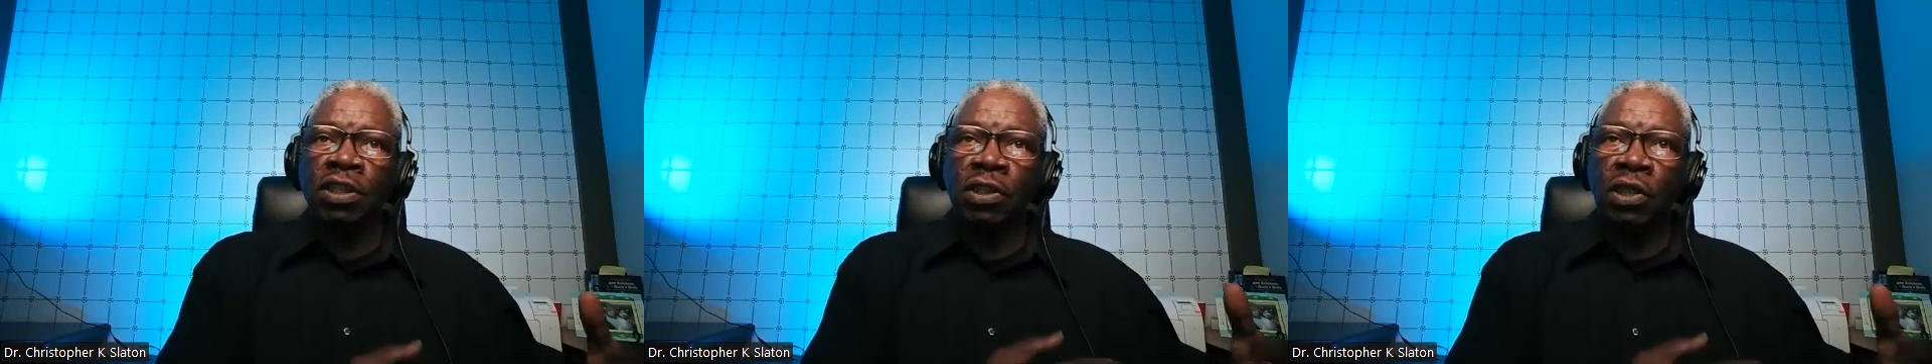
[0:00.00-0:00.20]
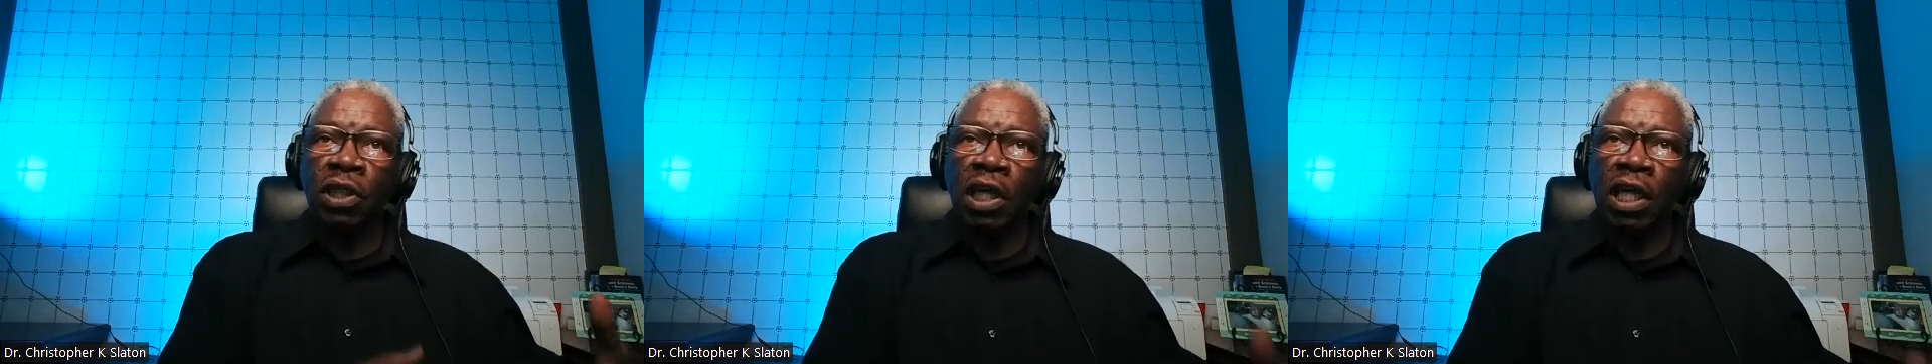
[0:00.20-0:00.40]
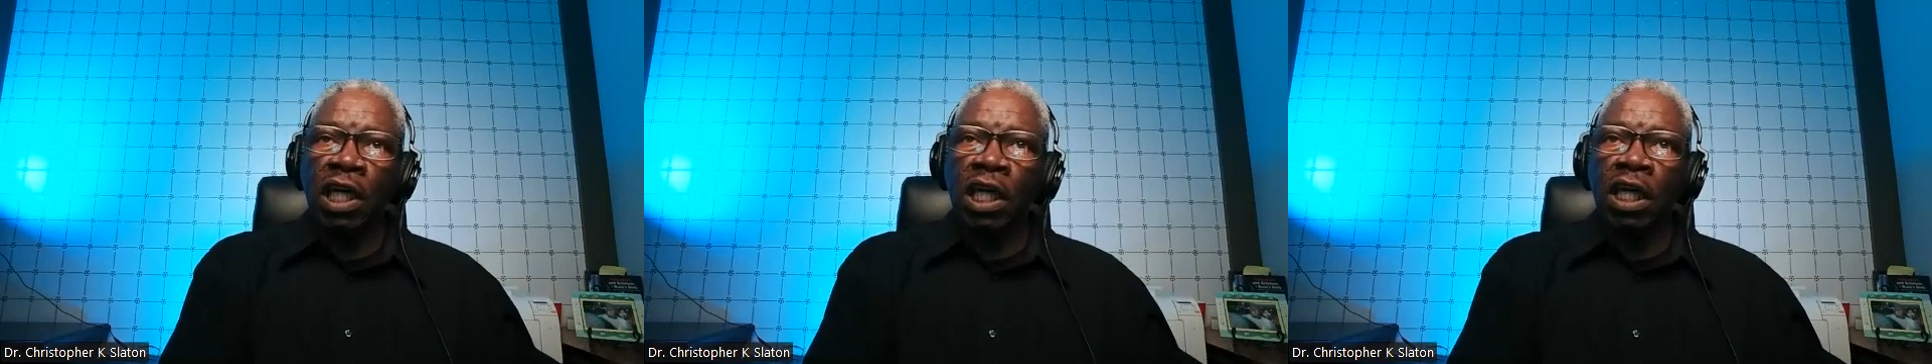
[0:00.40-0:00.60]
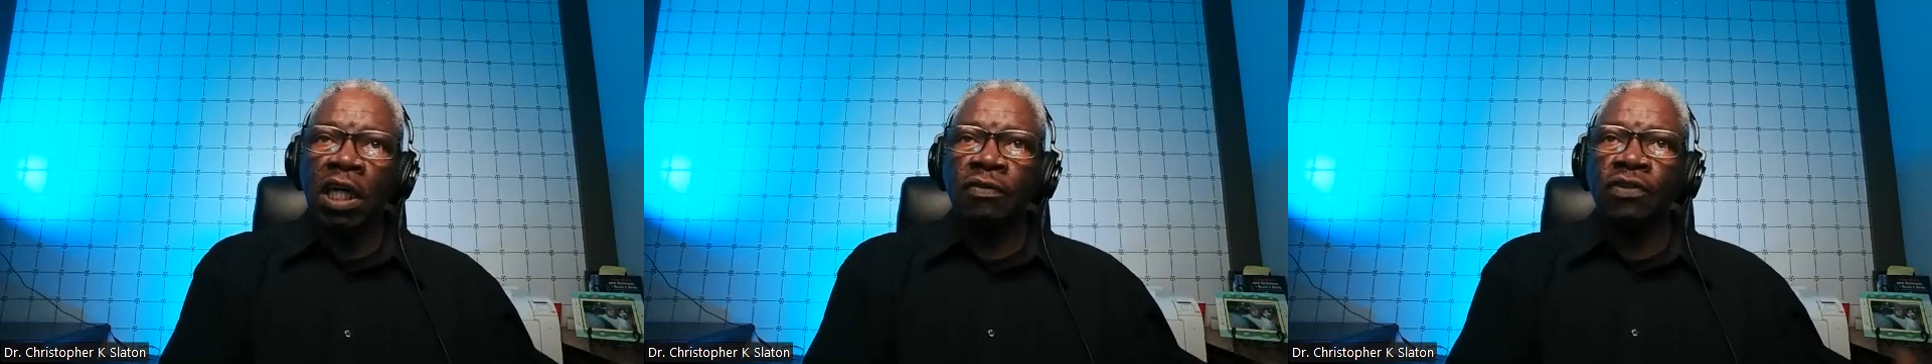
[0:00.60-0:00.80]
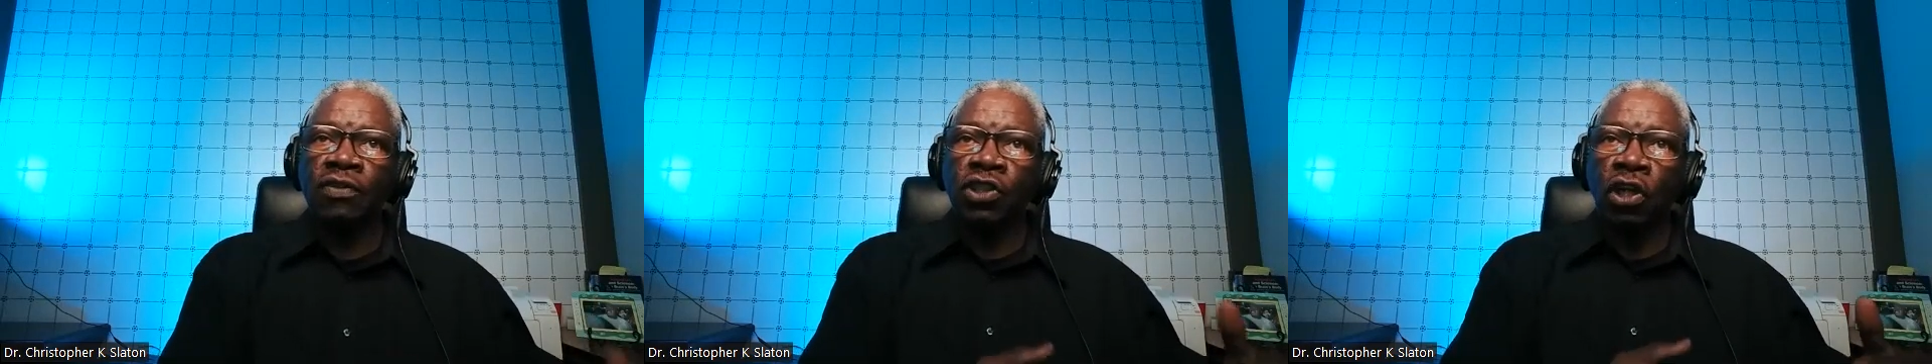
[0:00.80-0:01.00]
to
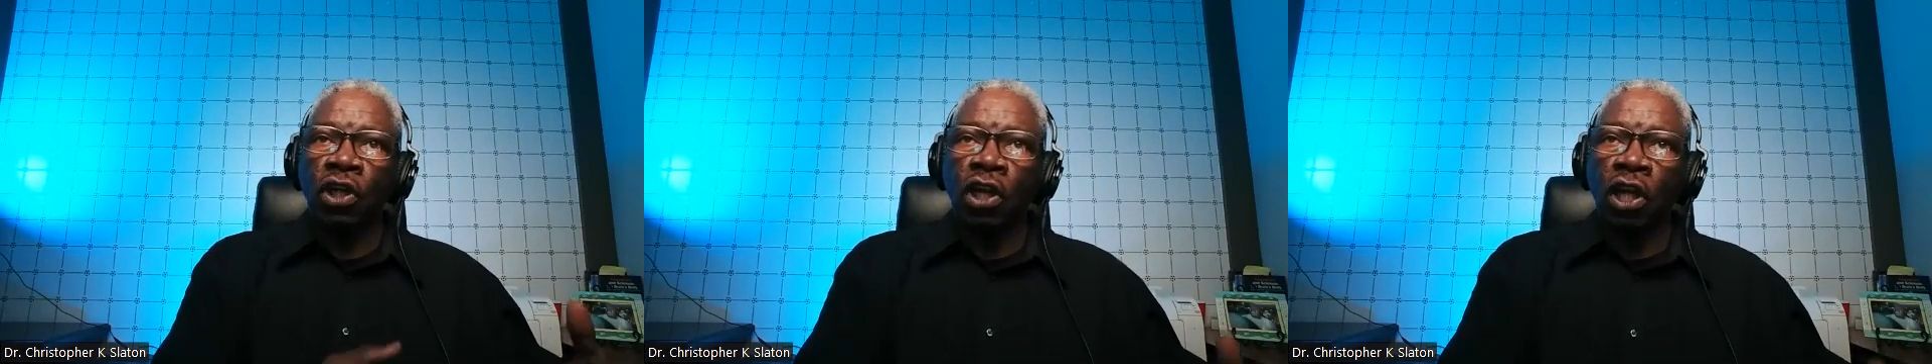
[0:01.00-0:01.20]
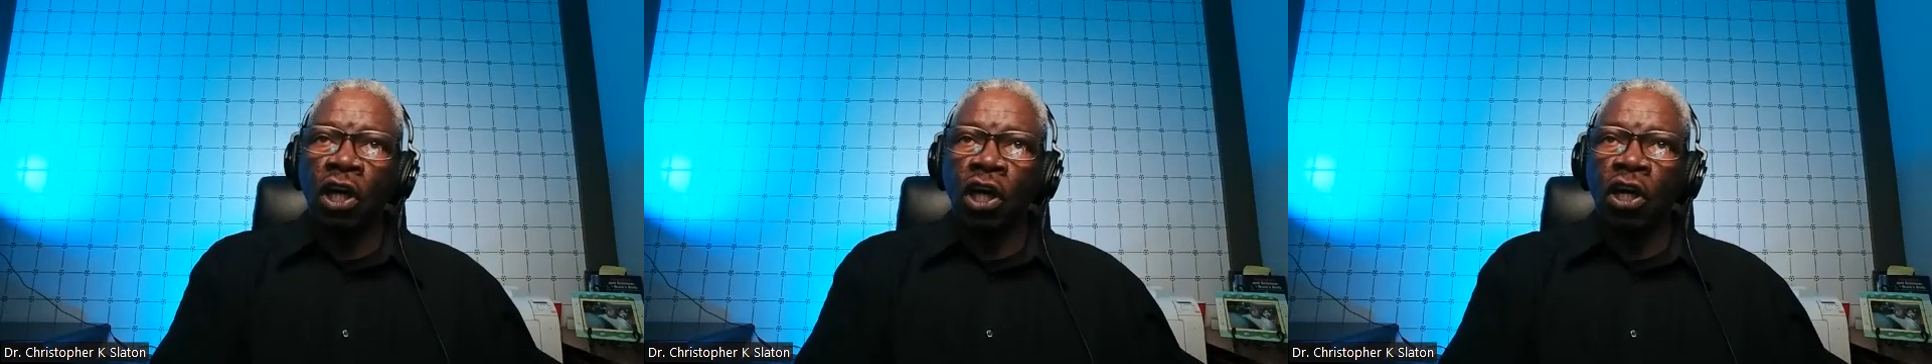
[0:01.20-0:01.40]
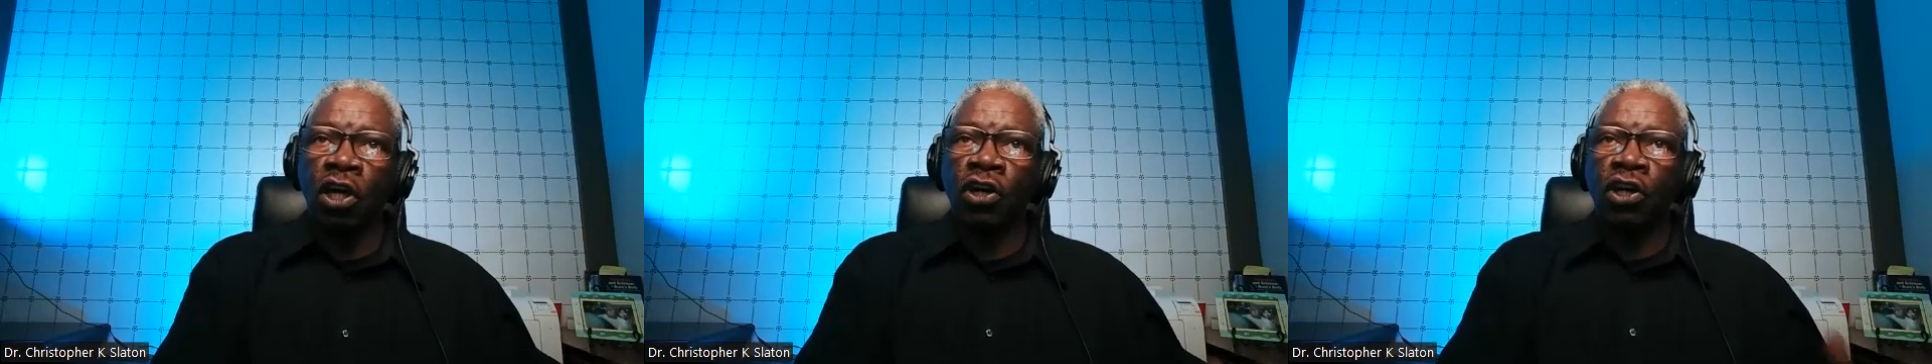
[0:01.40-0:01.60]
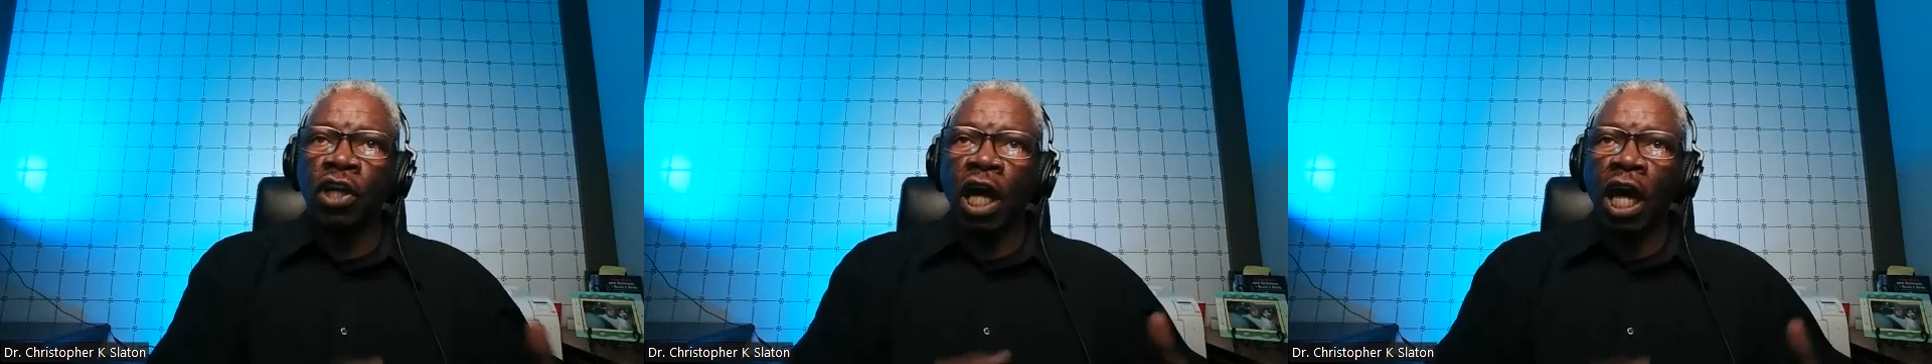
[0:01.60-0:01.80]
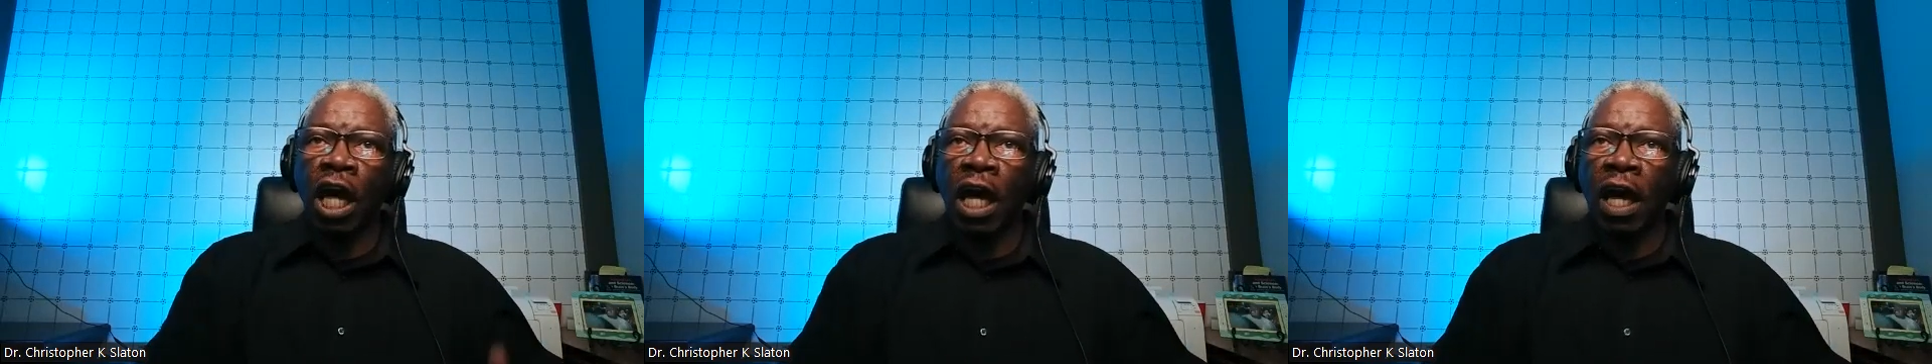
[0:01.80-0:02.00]
live to
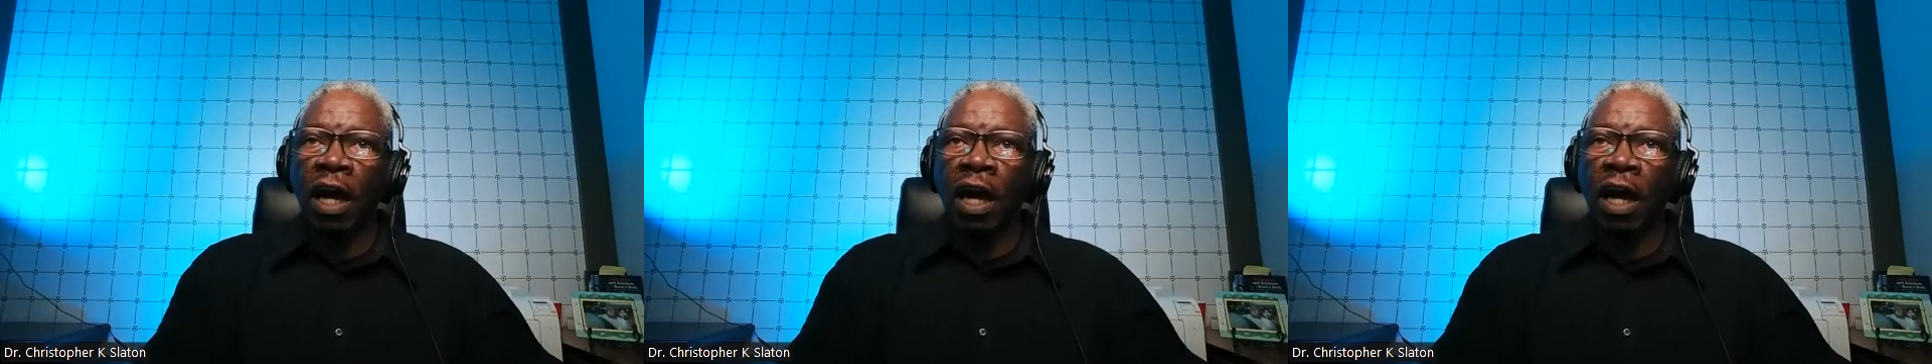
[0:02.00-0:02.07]
learn